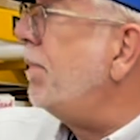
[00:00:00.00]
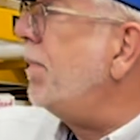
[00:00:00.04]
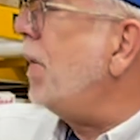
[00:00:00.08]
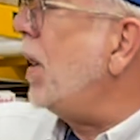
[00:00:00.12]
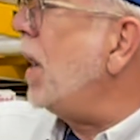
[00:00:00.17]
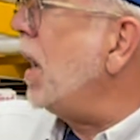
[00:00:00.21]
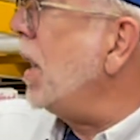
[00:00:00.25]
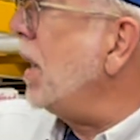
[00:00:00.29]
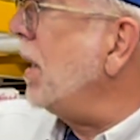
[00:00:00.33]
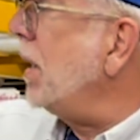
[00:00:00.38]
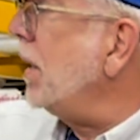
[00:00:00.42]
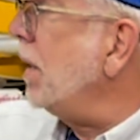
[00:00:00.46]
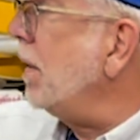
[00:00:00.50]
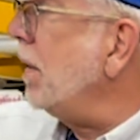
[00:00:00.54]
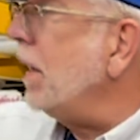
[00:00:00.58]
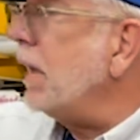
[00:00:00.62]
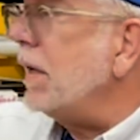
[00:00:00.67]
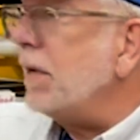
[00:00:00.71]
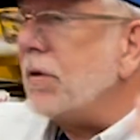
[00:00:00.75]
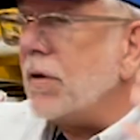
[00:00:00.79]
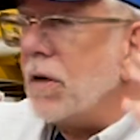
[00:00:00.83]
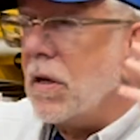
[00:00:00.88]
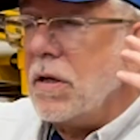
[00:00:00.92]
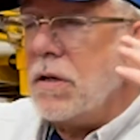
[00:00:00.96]
but
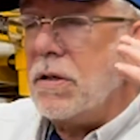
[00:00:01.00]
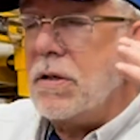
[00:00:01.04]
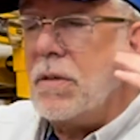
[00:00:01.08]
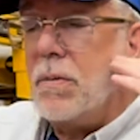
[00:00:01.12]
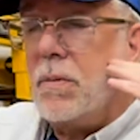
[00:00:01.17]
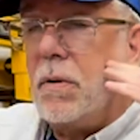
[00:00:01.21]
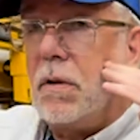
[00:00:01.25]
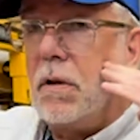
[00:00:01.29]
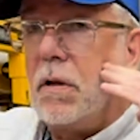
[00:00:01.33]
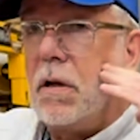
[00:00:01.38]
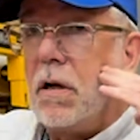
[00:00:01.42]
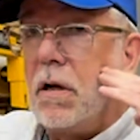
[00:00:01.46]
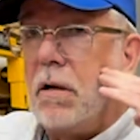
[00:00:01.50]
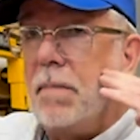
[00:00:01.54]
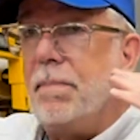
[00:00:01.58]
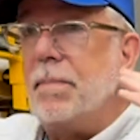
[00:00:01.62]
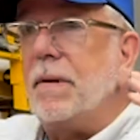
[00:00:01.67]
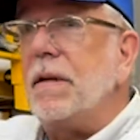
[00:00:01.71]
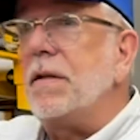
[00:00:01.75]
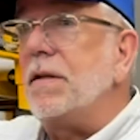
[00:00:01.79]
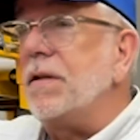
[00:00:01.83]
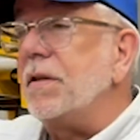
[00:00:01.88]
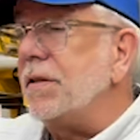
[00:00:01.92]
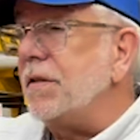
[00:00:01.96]
it's also a little
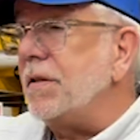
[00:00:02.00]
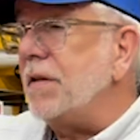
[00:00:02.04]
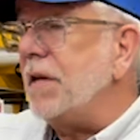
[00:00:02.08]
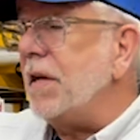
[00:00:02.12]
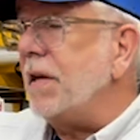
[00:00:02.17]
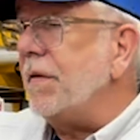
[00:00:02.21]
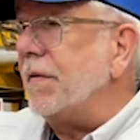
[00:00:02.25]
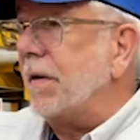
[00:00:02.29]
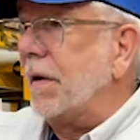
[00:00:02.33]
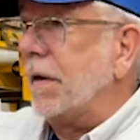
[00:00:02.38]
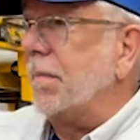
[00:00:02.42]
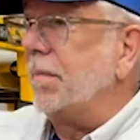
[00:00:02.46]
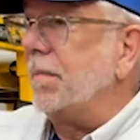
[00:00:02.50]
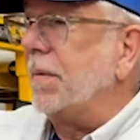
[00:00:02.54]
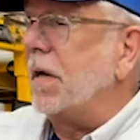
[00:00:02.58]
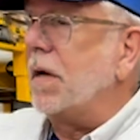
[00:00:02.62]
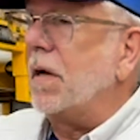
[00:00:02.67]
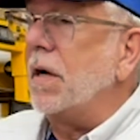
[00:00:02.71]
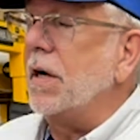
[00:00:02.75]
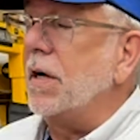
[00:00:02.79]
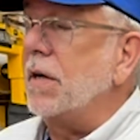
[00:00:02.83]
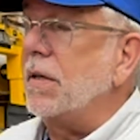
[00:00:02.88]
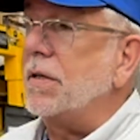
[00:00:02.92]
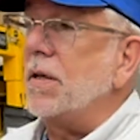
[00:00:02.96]
bit deceiving
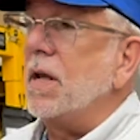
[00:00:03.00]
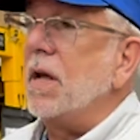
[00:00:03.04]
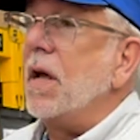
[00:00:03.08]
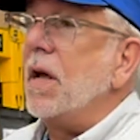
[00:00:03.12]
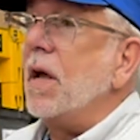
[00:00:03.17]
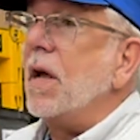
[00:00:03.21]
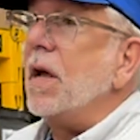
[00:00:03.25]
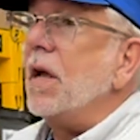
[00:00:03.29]
because,